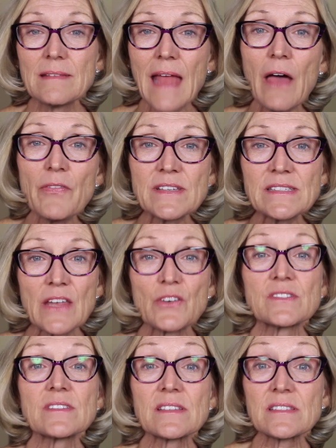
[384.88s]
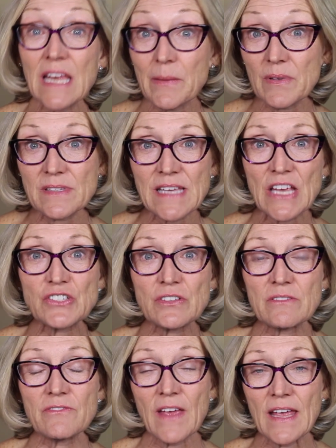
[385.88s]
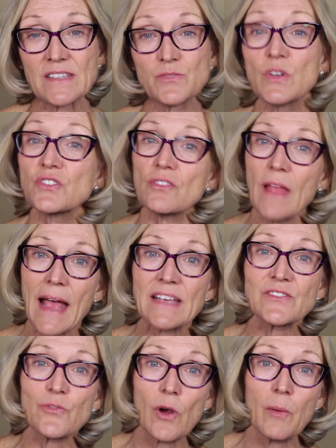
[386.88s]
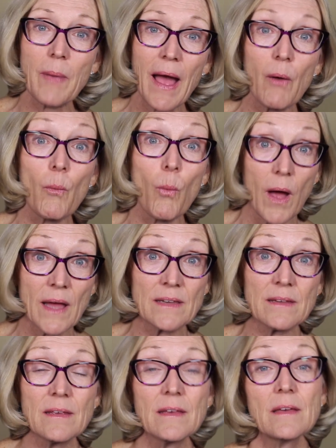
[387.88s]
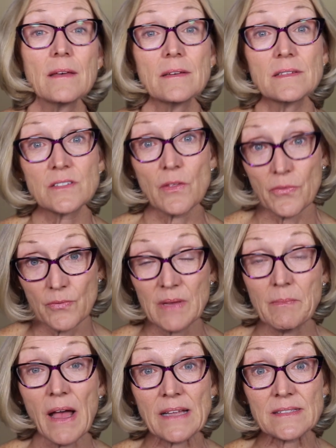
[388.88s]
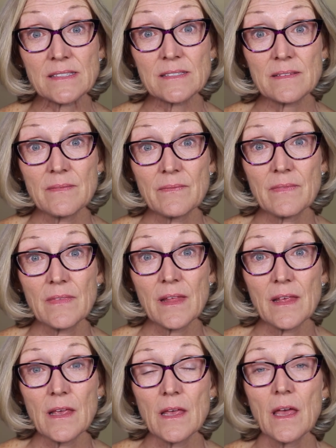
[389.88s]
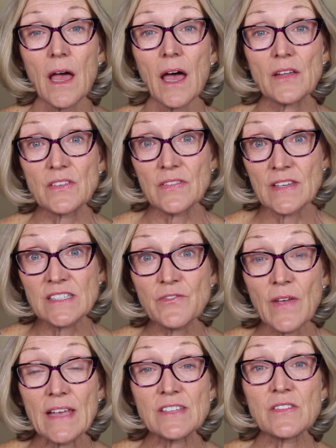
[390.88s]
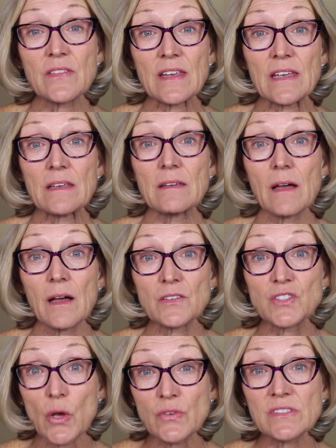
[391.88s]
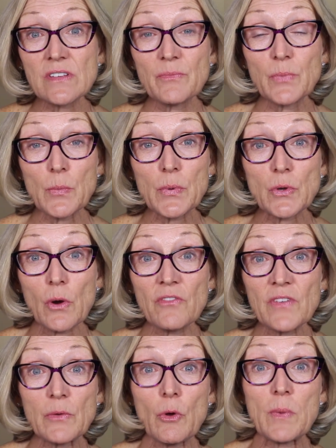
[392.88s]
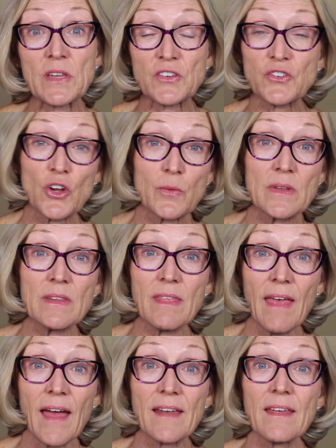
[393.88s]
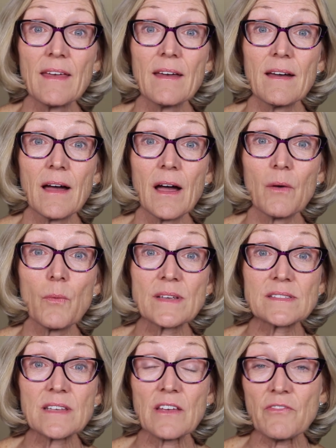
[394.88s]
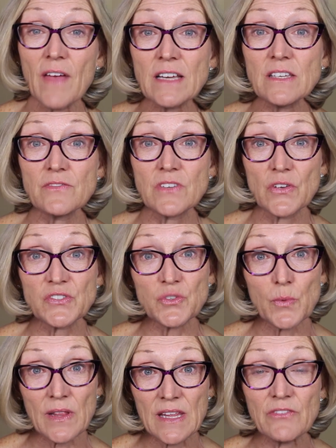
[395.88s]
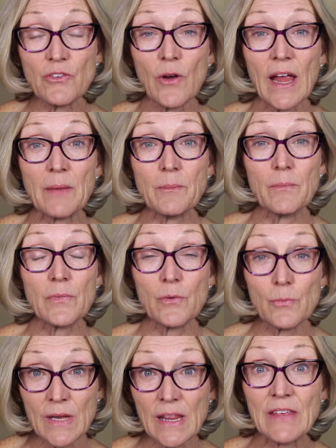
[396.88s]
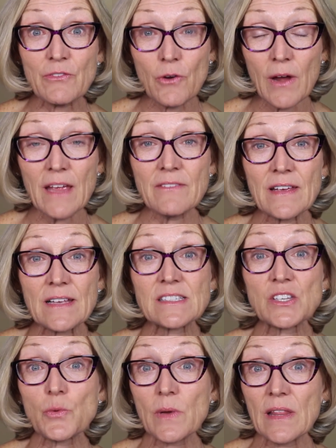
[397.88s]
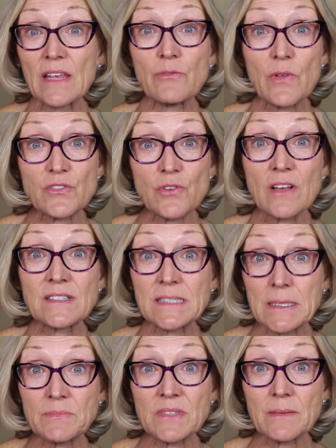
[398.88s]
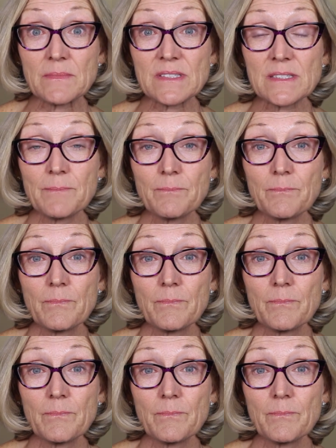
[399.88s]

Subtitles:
Now this enters the stabilization phase, which lasts for about 1 to 3 months. This phase, the dose of buprenorphine will be determined that was the effective dose to relieve cravings and to relieve withdrawal symptoms.